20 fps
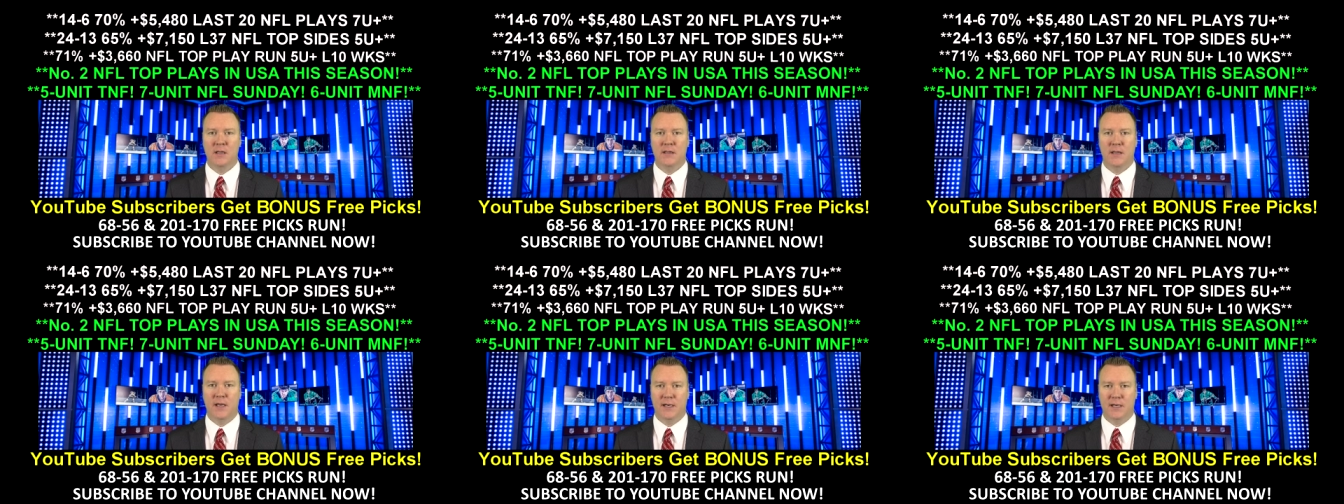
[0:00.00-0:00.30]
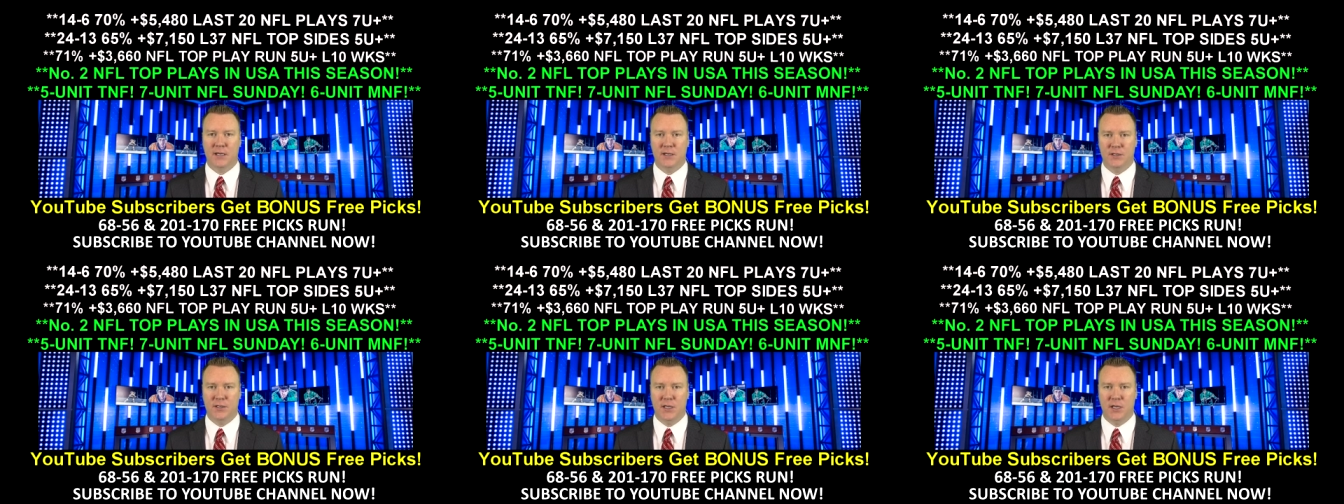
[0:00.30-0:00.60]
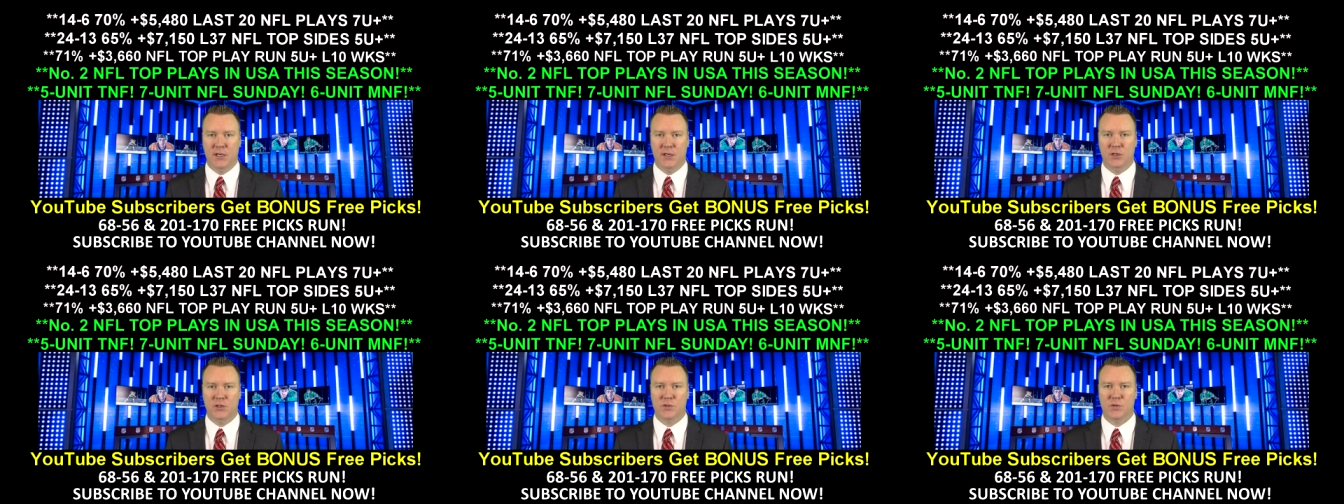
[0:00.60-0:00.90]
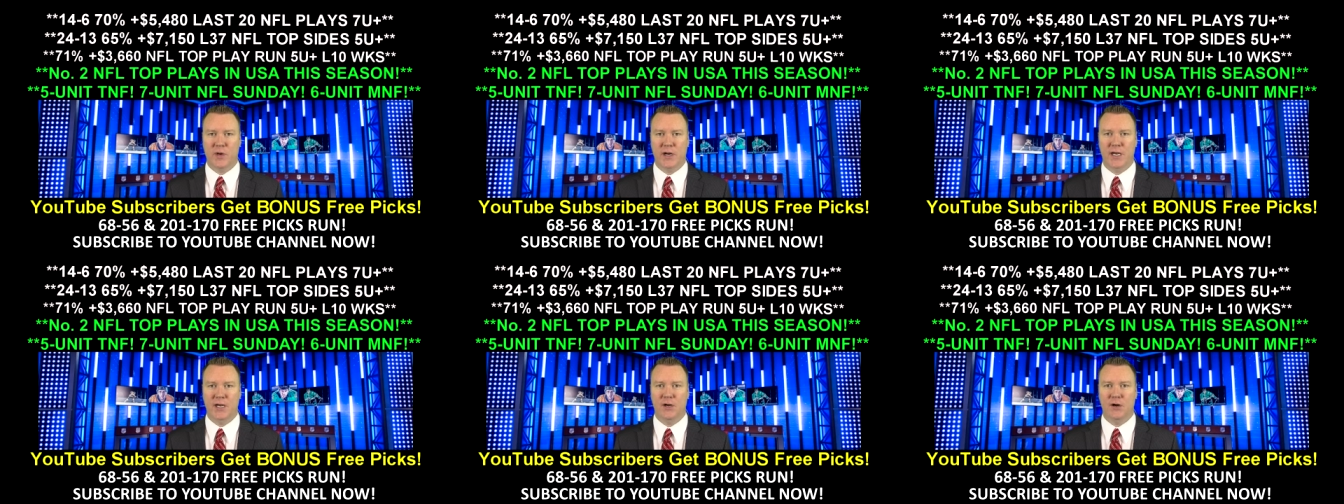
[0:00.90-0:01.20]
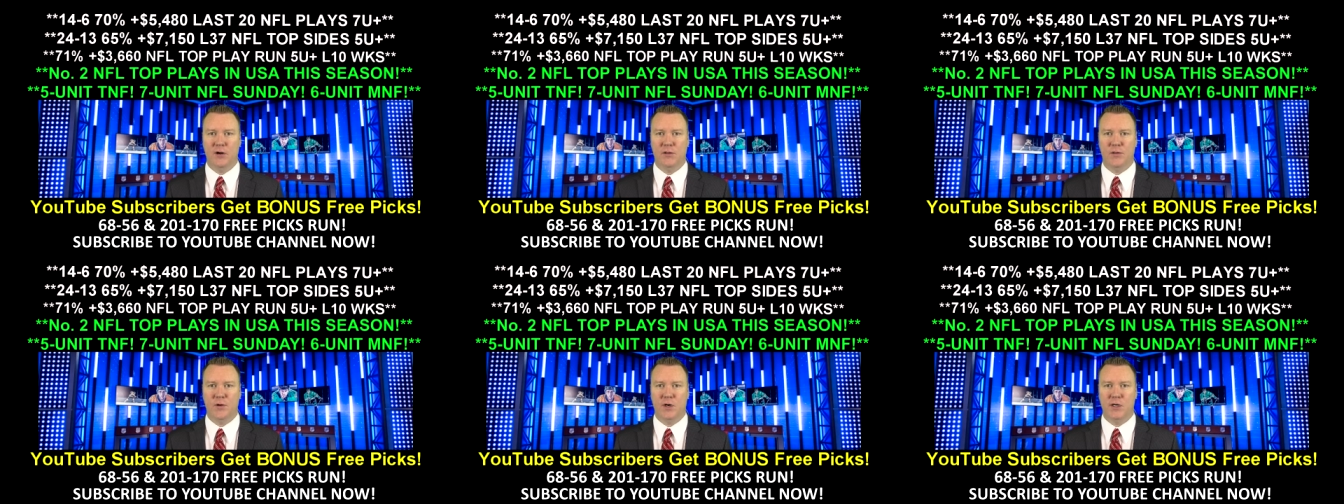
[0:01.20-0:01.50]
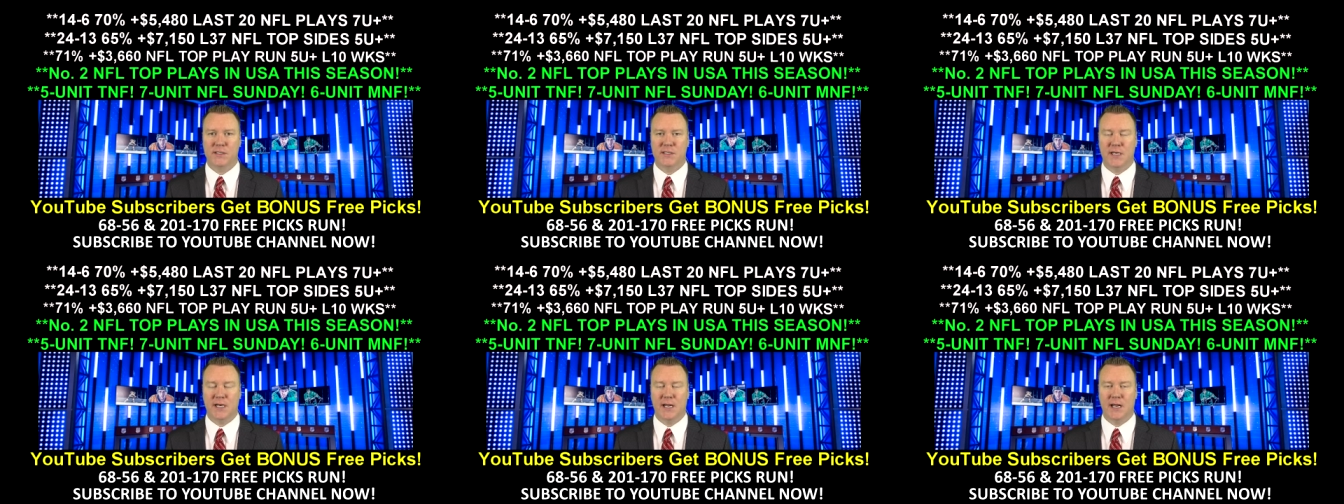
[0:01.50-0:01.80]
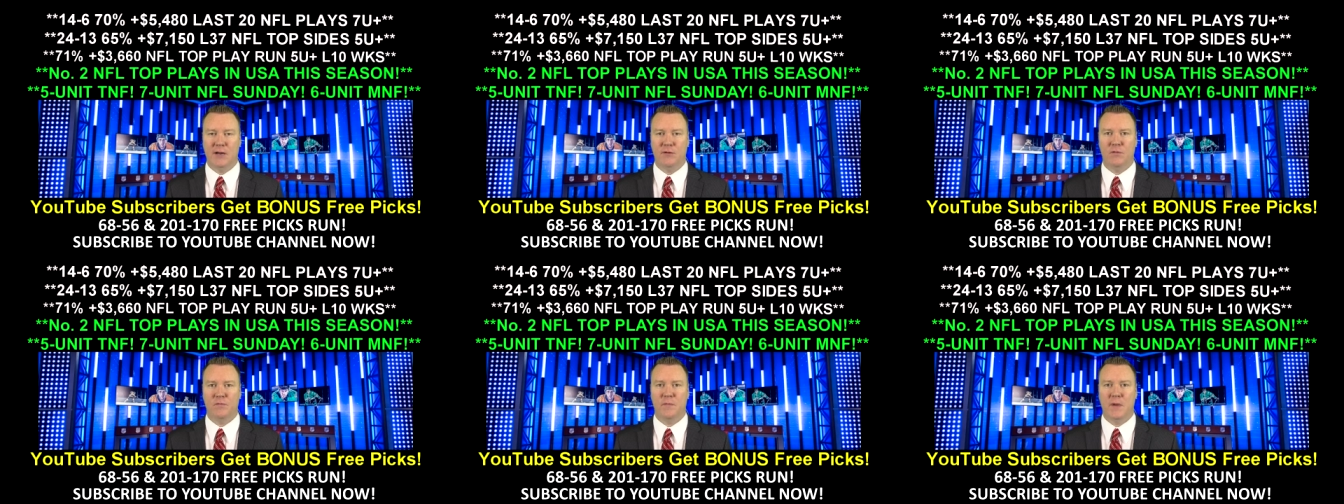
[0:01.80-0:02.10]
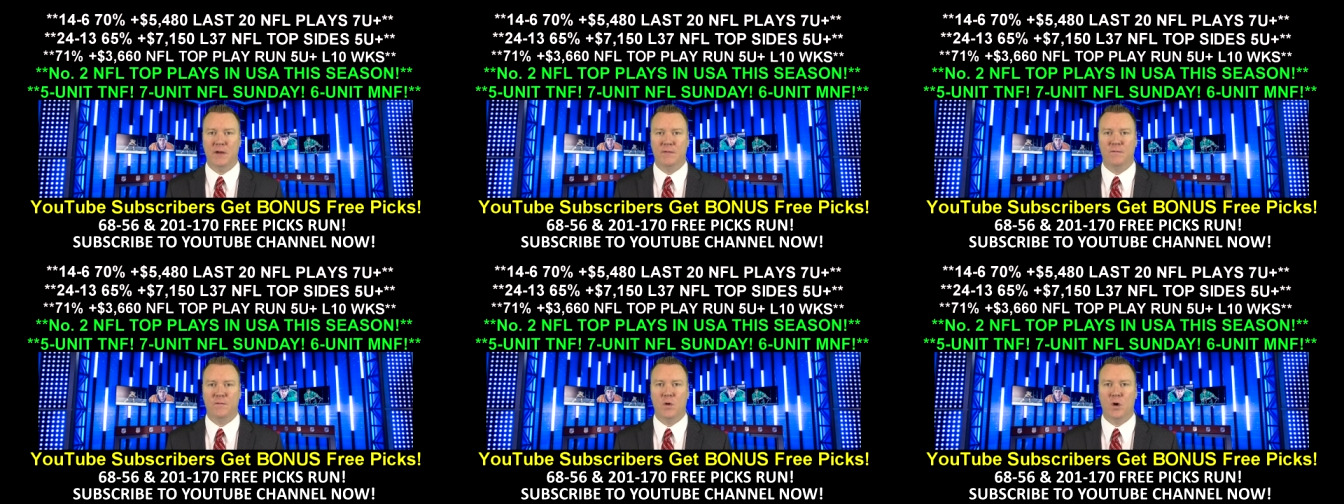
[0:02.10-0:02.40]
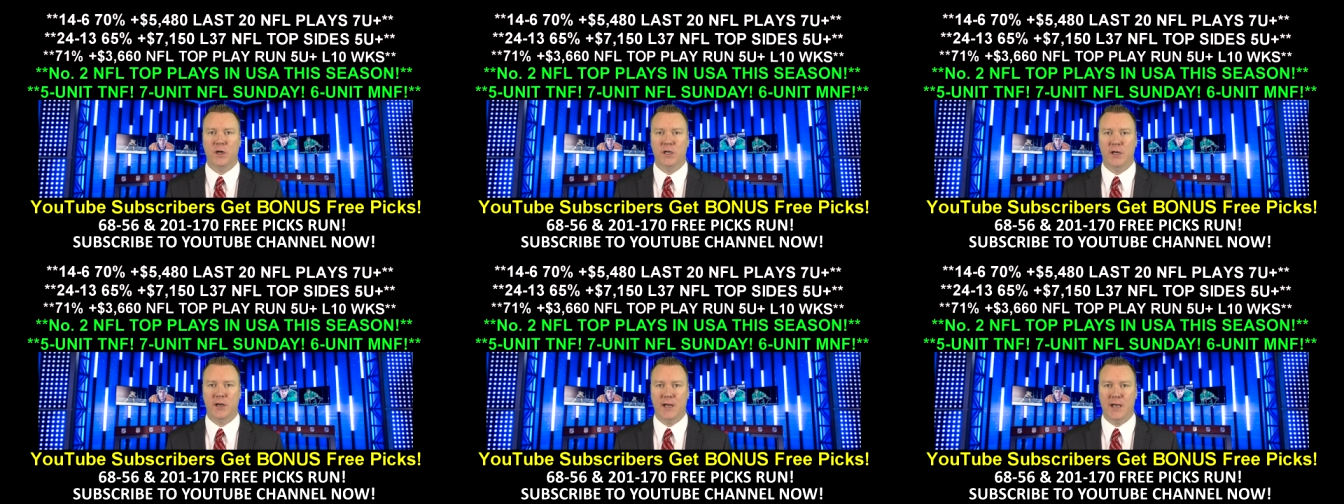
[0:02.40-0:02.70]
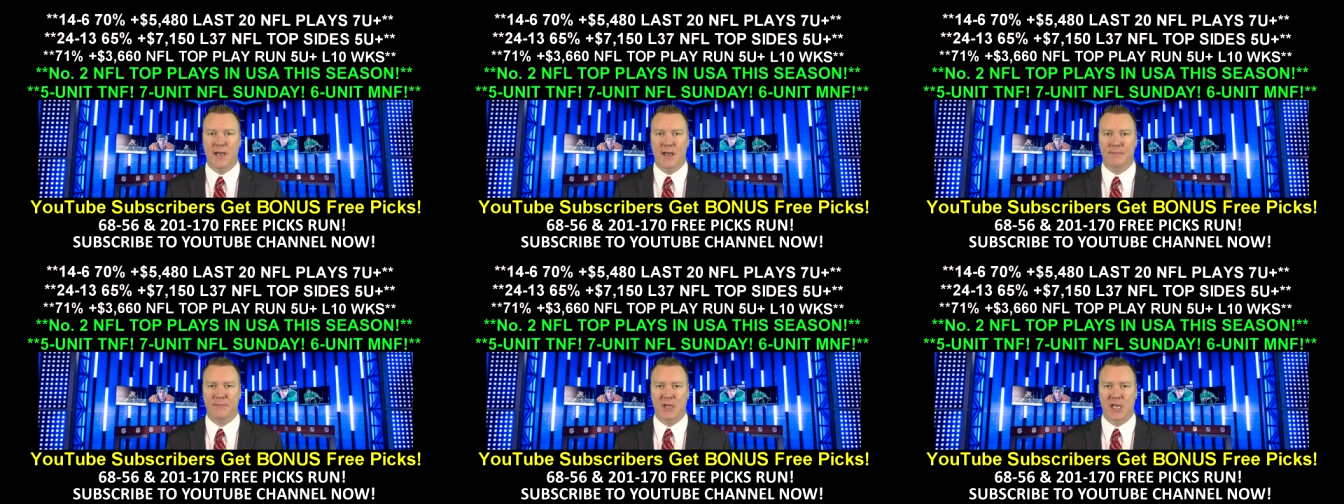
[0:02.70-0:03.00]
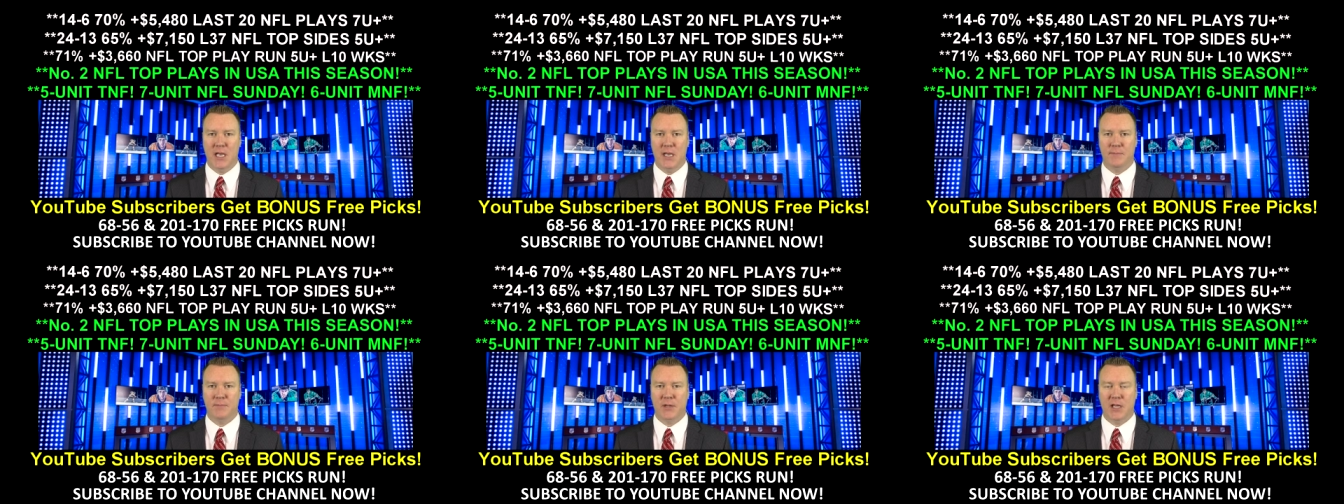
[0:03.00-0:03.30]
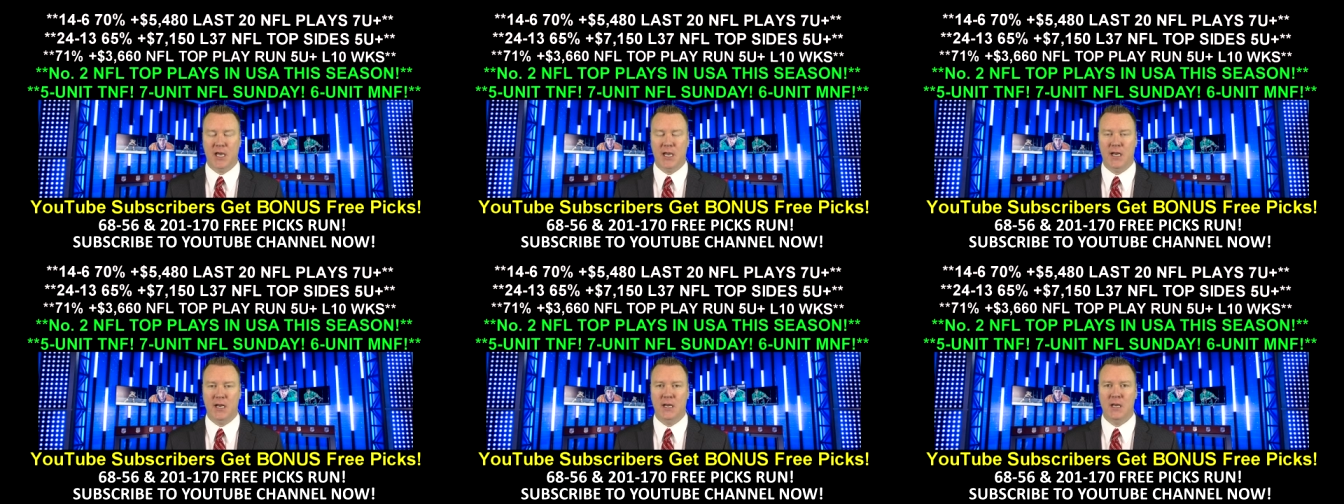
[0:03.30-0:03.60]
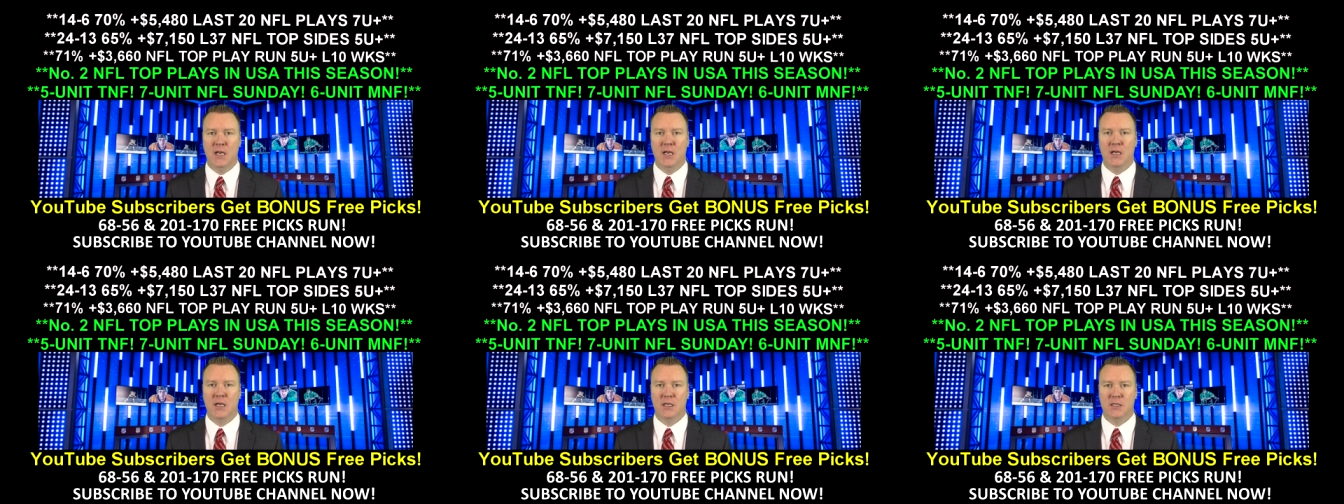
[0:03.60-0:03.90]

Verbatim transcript: That continues right here Thursday night with my four unit N B A play